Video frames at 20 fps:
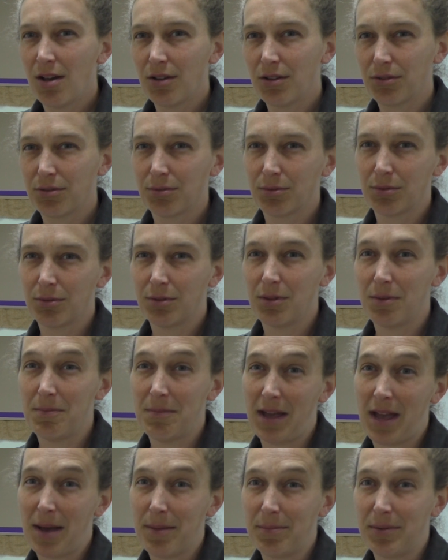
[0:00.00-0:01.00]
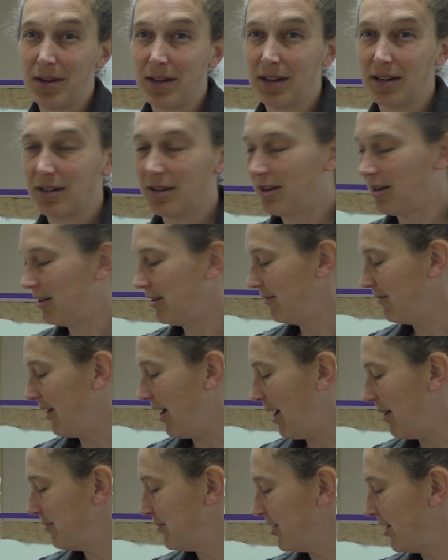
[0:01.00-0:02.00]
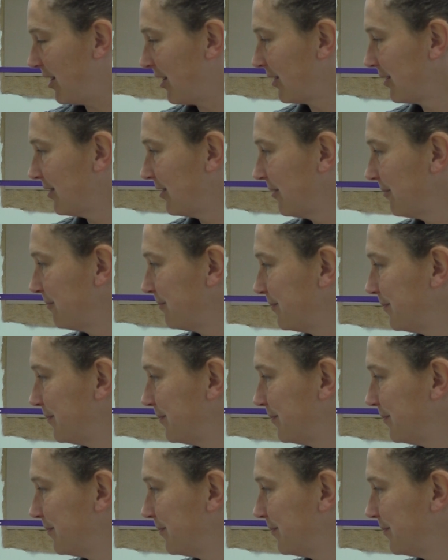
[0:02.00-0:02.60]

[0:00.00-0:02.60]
through the mapping of objects.